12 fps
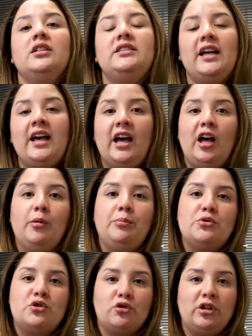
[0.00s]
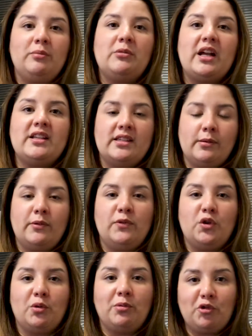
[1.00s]
to help streamline some of
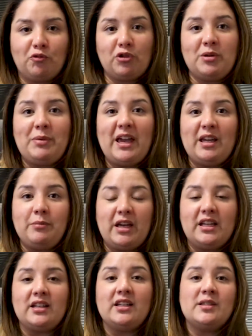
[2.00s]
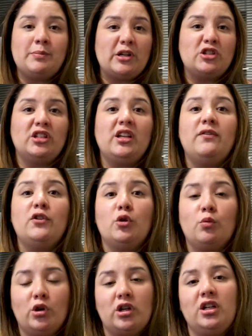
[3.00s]
your repayment, especially if you're
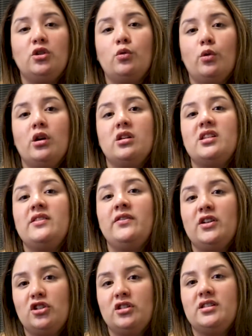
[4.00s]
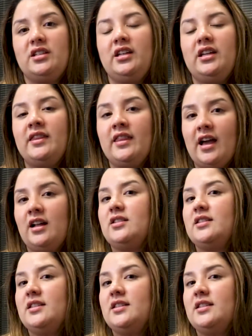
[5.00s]
working towards efficiency in that